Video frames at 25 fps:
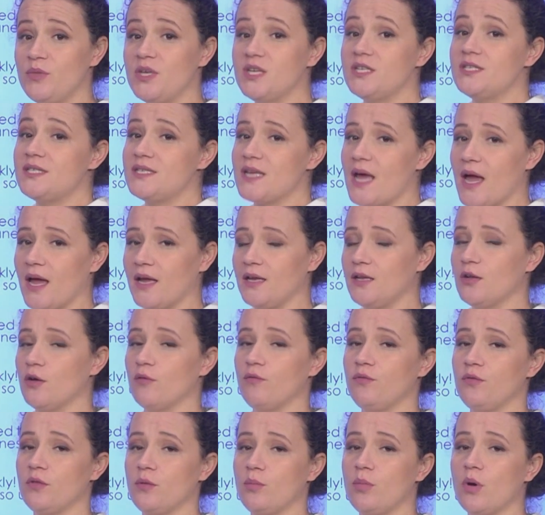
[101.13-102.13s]
inside
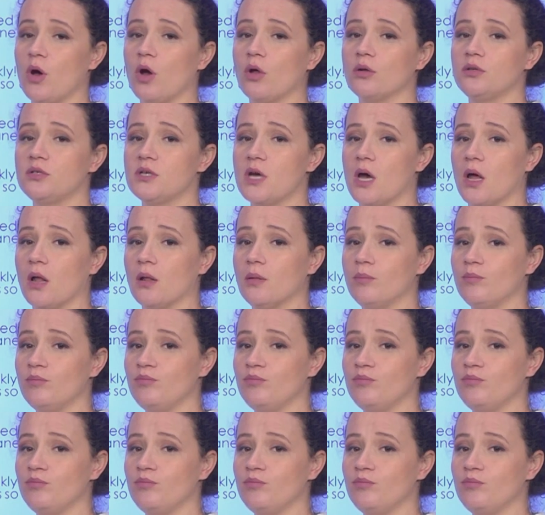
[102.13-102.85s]
of the bottle.